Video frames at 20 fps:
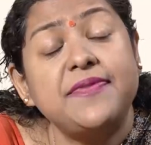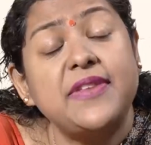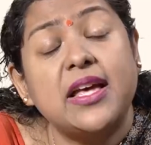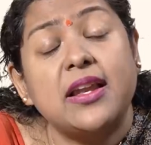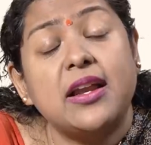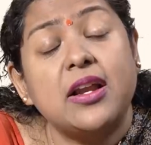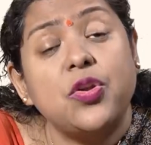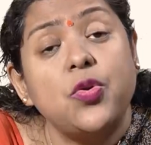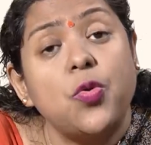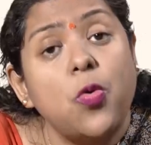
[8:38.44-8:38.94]
if
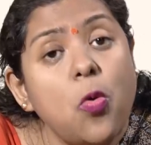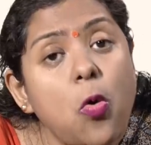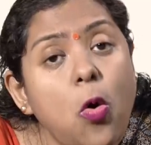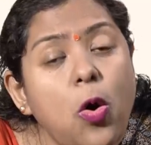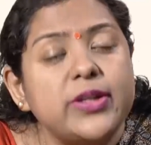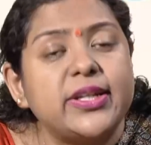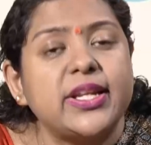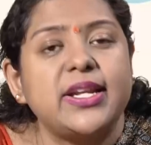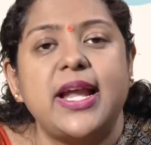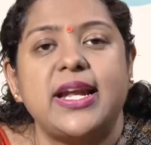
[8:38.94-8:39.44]
there are no
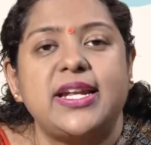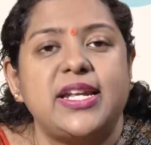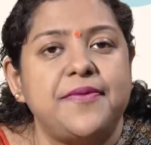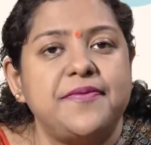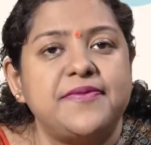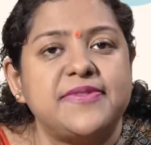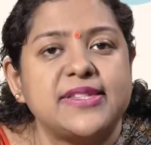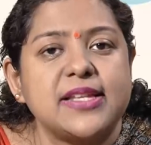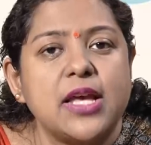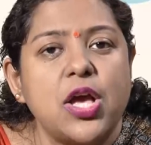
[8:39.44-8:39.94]

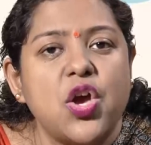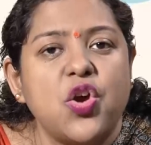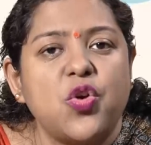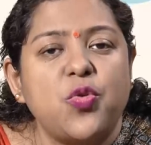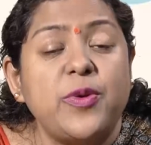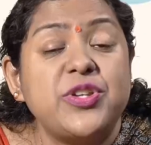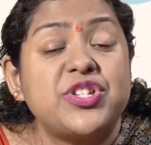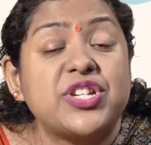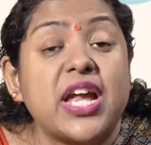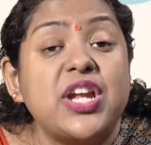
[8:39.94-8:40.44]
alternatives
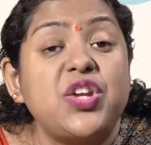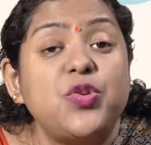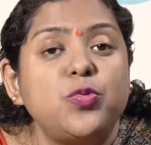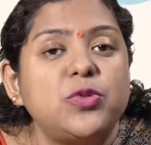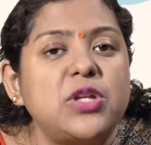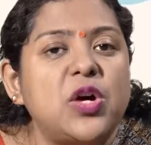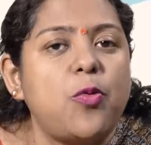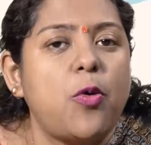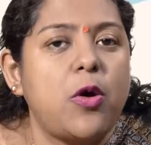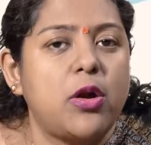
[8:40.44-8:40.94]
which can do
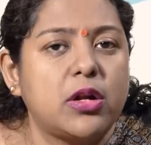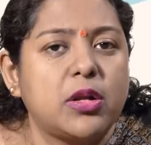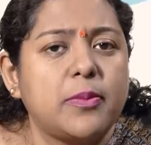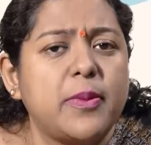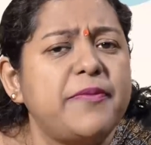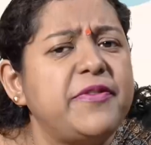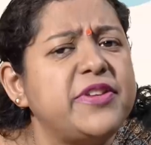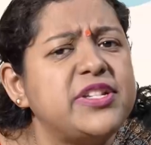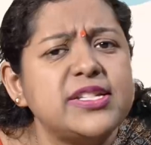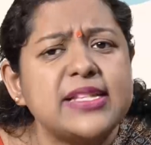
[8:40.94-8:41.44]
the work,
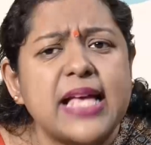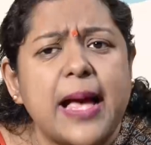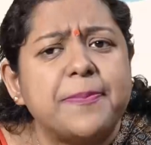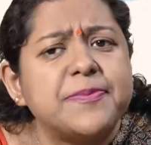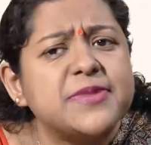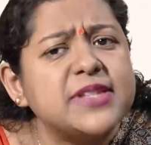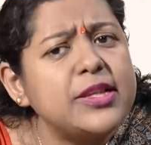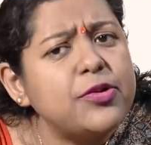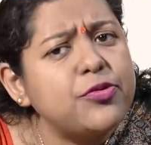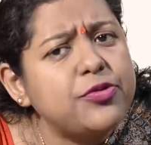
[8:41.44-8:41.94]
but which is
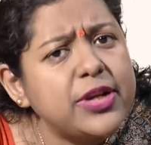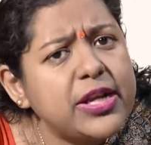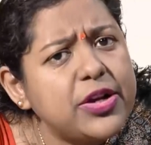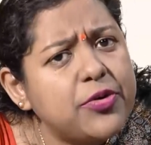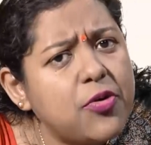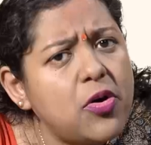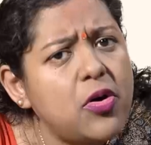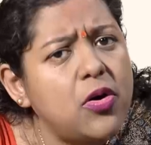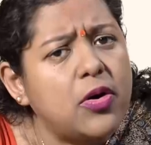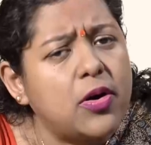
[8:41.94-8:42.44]
absolutely
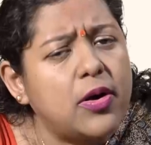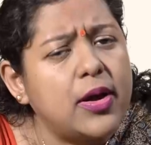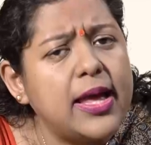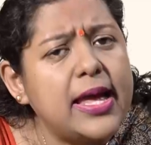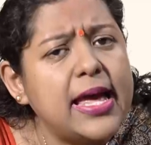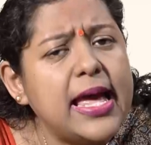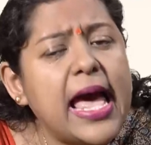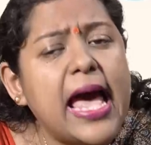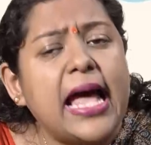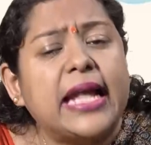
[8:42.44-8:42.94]
wrong.
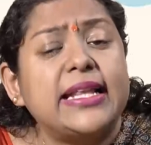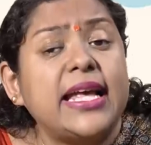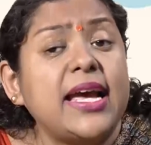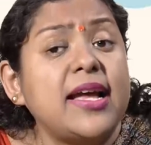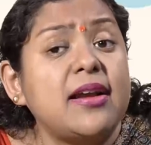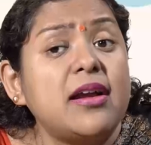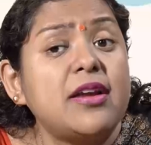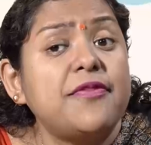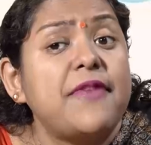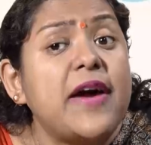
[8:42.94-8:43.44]
And
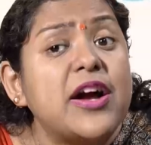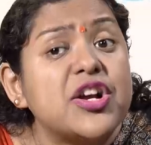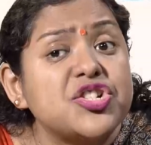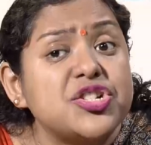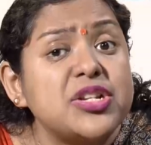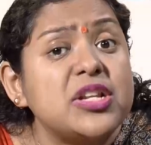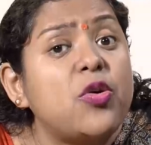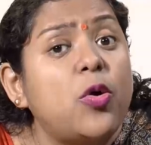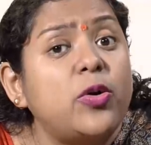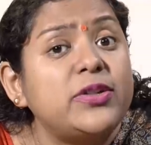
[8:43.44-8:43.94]
there are
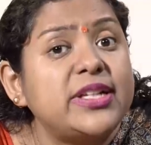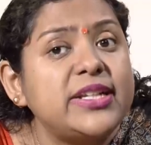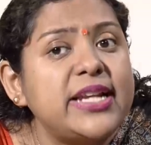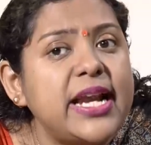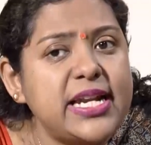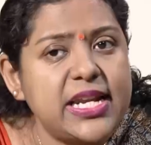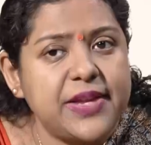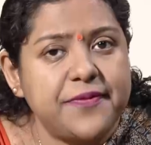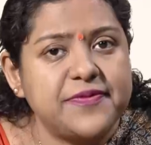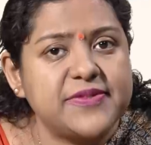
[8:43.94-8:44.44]
functional
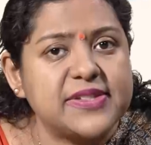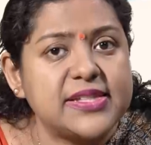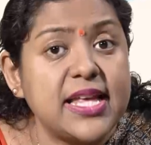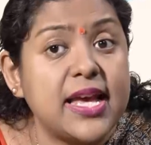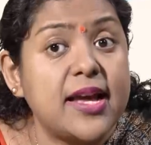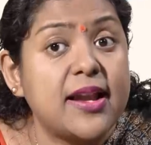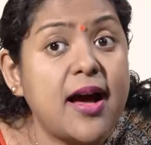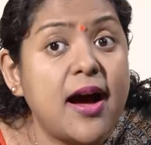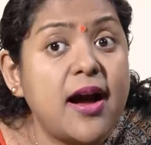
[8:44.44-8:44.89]
alternatives, there